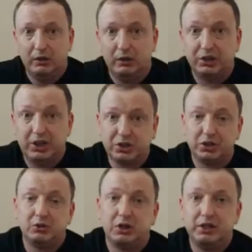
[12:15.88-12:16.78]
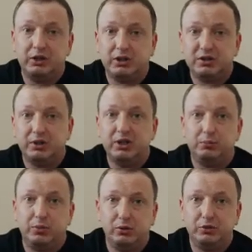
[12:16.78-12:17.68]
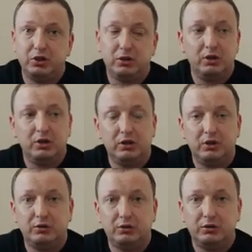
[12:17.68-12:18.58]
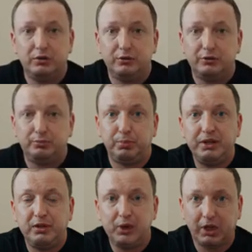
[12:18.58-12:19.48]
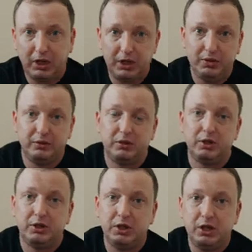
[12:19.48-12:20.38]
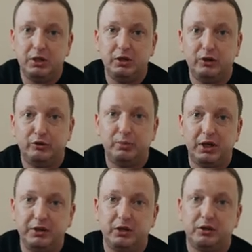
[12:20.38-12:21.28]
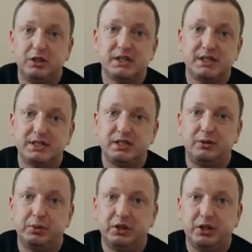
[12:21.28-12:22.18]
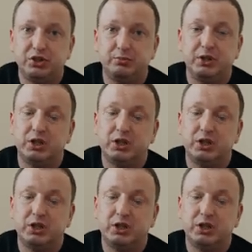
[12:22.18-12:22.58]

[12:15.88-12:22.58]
I would also like to add something in terms of marketing and sales implementation. We don't stand still and carry out all the work in parallel.